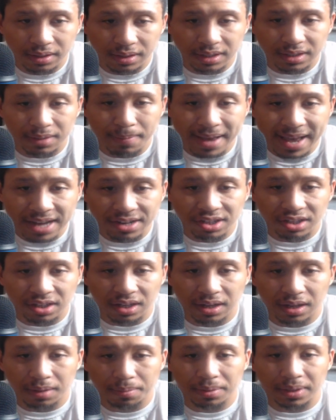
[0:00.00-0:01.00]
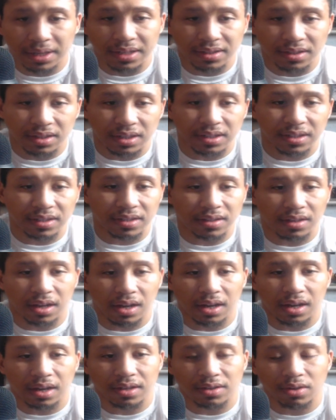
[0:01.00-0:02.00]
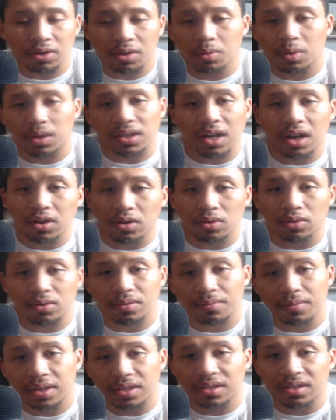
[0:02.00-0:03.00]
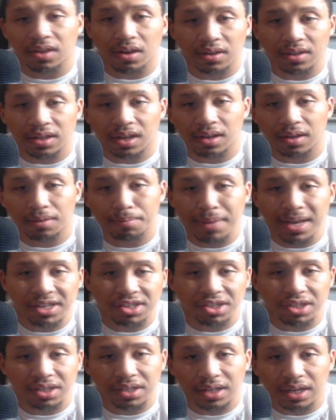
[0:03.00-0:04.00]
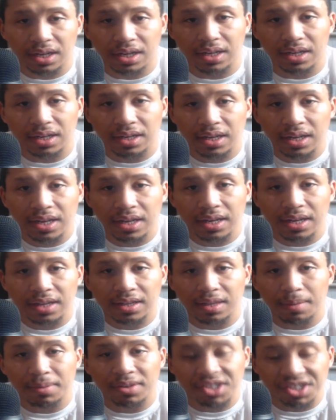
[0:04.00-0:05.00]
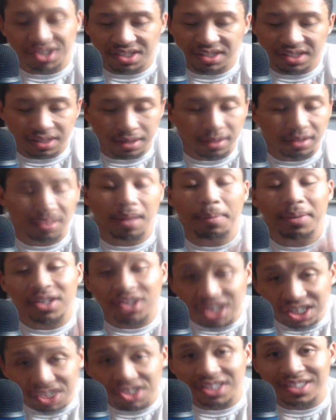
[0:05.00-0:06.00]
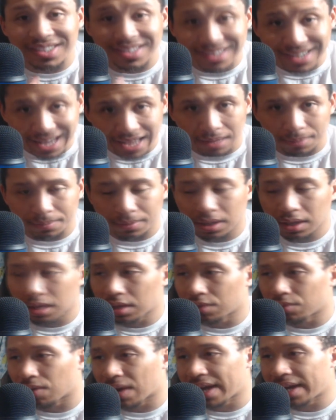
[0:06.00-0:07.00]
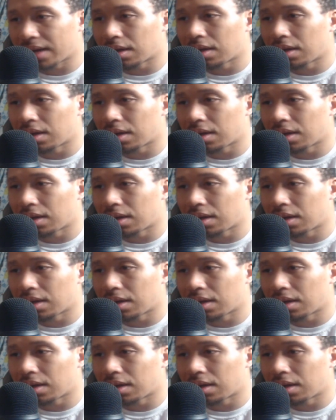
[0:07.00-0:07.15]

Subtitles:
magic place, because Tokiwa's uncle mentioned the magician's name, right?